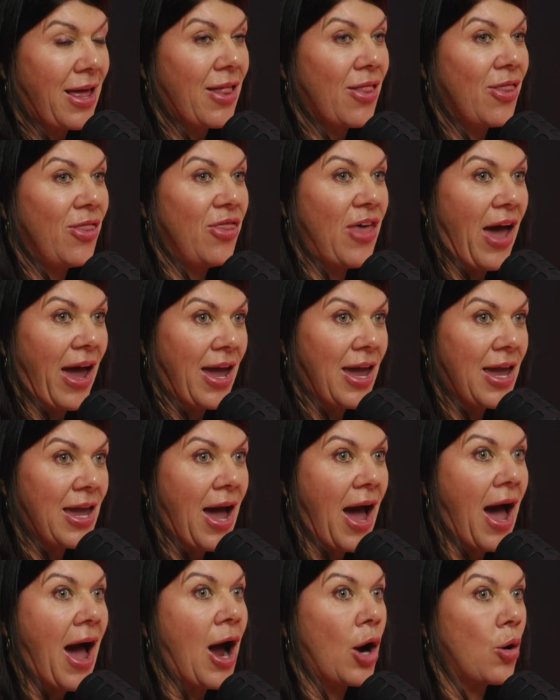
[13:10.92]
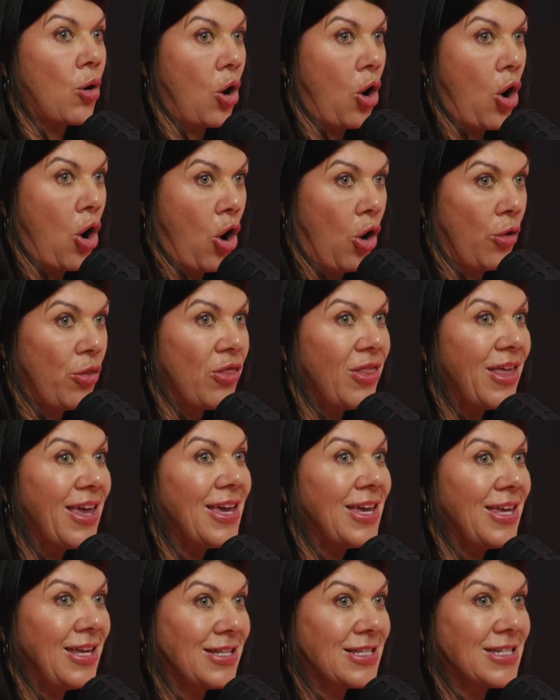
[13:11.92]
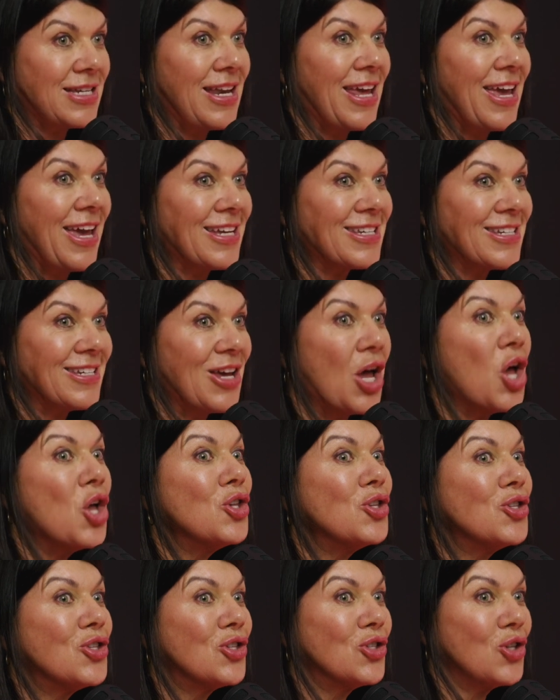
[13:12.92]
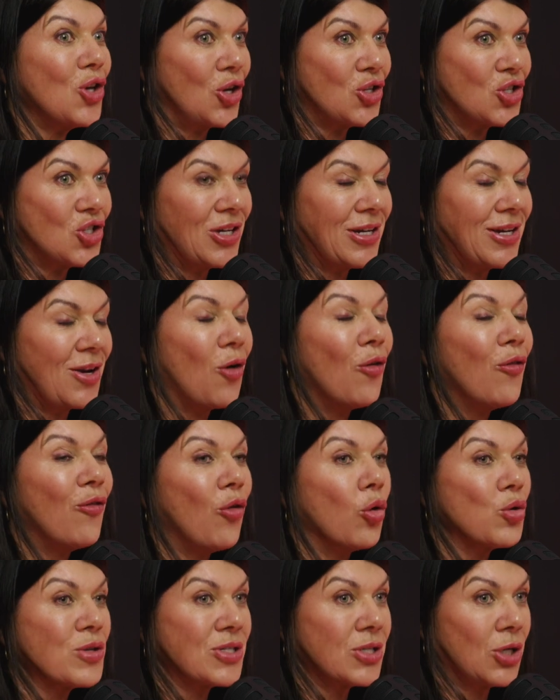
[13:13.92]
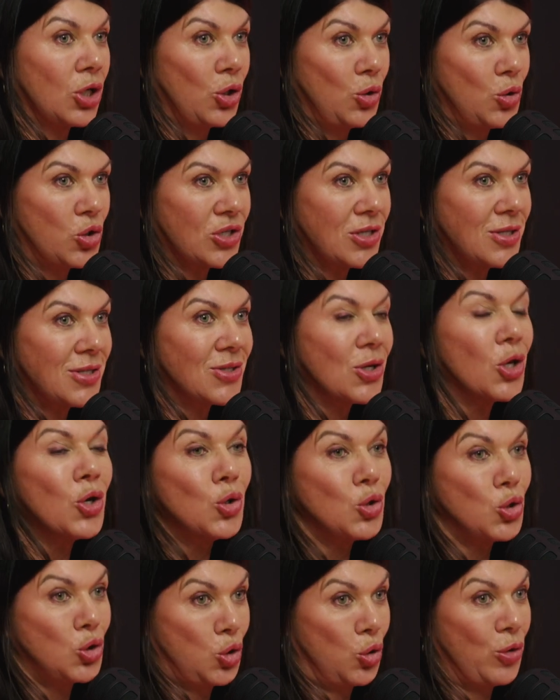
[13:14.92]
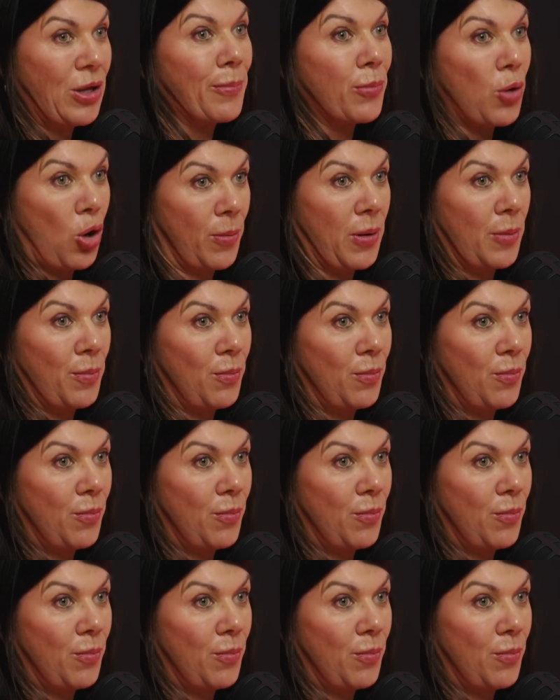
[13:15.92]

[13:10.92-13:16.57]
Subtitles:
they are on the internet searching for solutions to their problem.